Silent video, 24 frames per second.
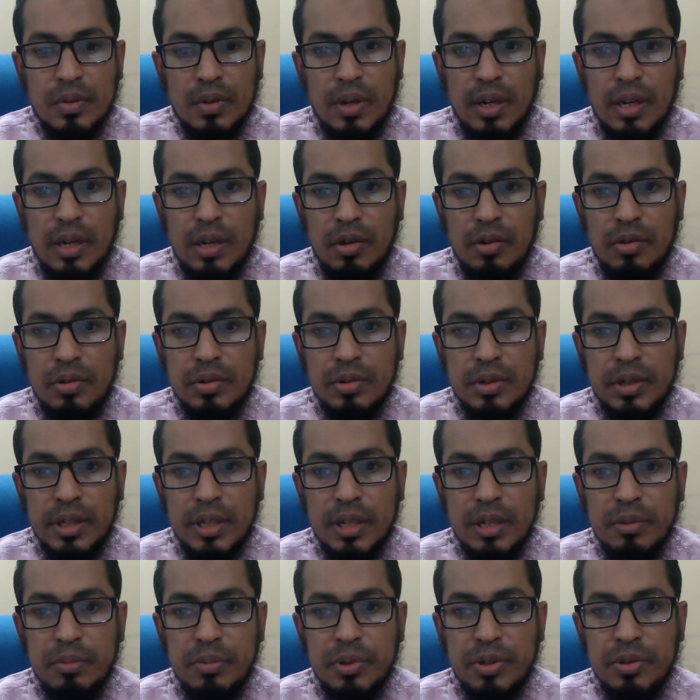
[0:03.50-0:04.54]
Hello dear
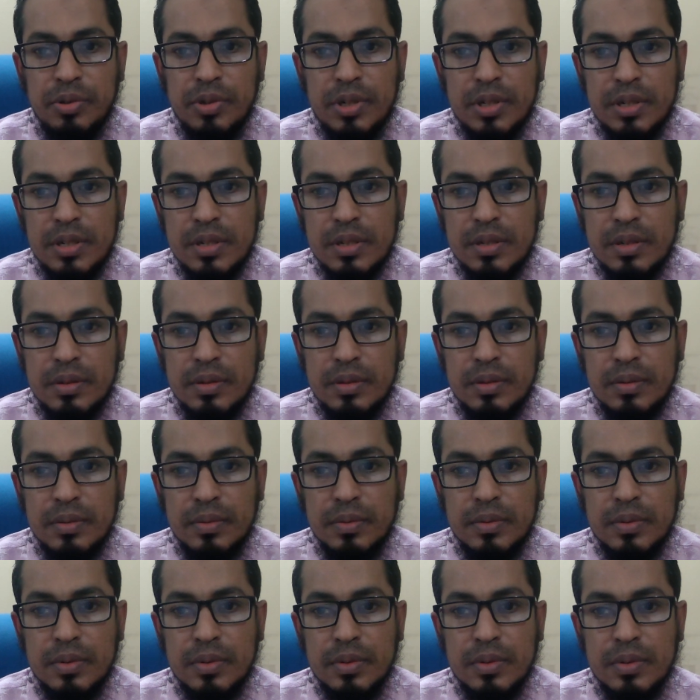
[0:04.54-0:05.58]
viewers,
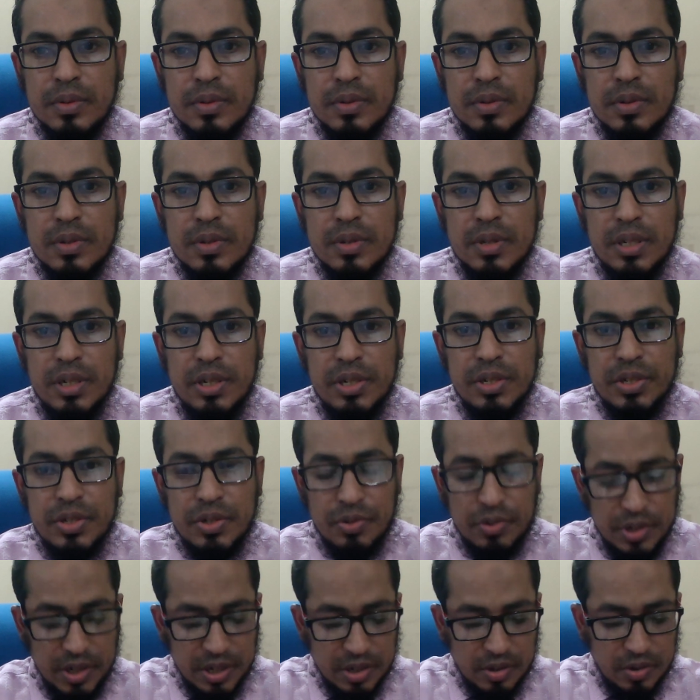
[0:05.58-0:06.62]
see
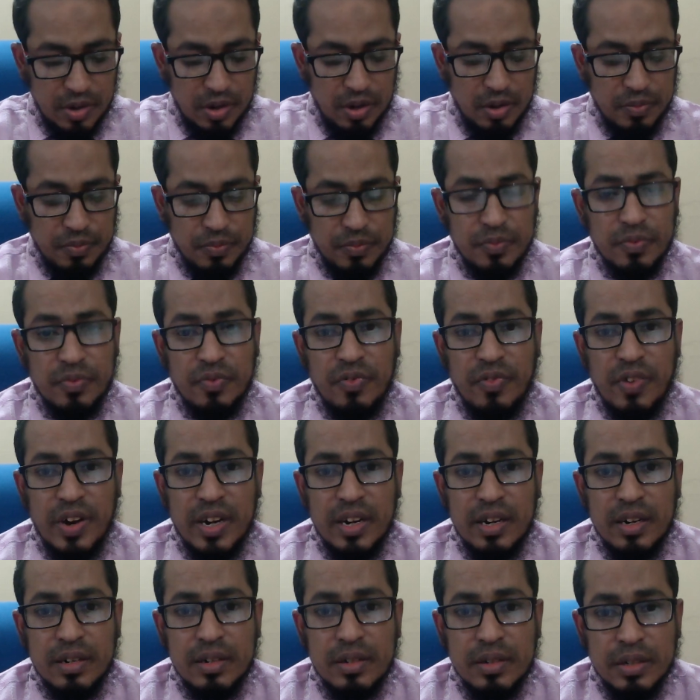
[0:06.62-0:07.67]
student of
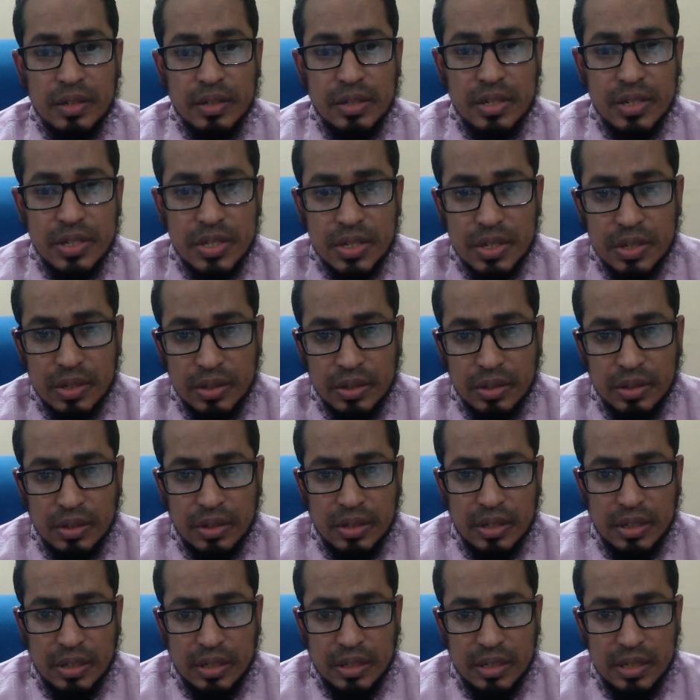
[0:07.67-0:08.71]
final
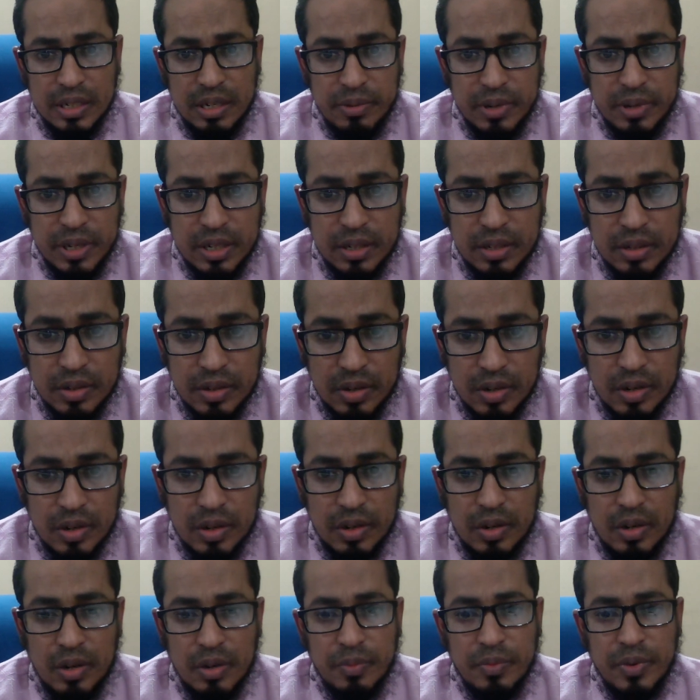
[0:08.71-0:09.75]
level
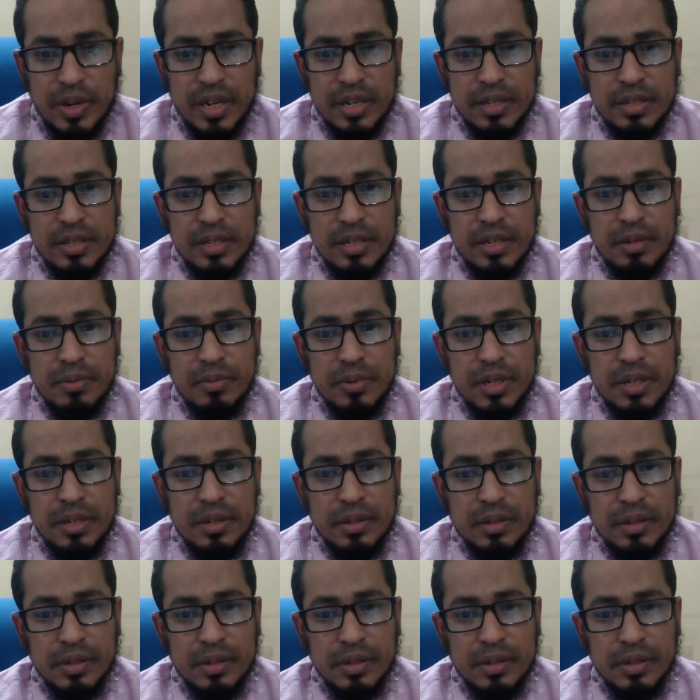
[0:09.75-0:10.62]
of ICAB.